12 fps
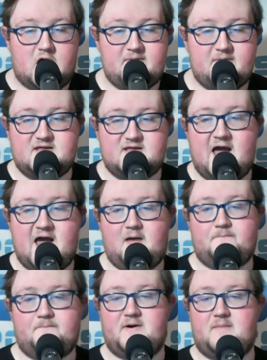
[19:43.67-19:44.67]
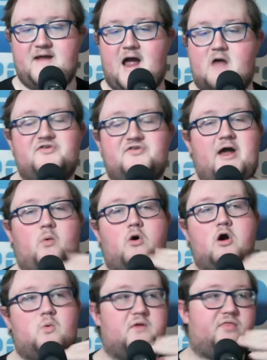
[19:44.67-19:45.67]
I mean, yeah, but I mean, how does that
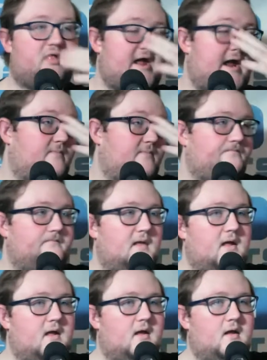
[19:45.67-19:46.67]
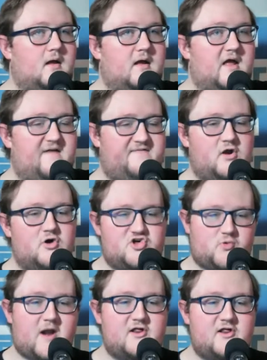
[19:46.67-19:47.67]
work with, like, if you're
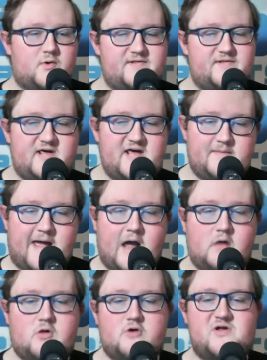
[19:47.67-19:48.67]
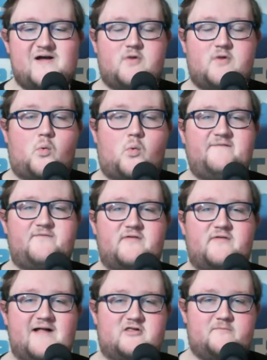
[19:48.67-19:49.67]
traded to a team, how long do you have to wait for
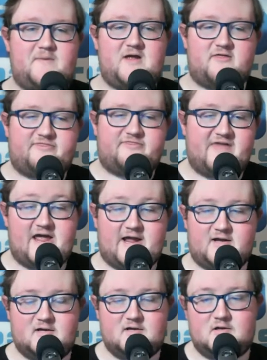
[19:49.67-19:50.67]
that to be a thing?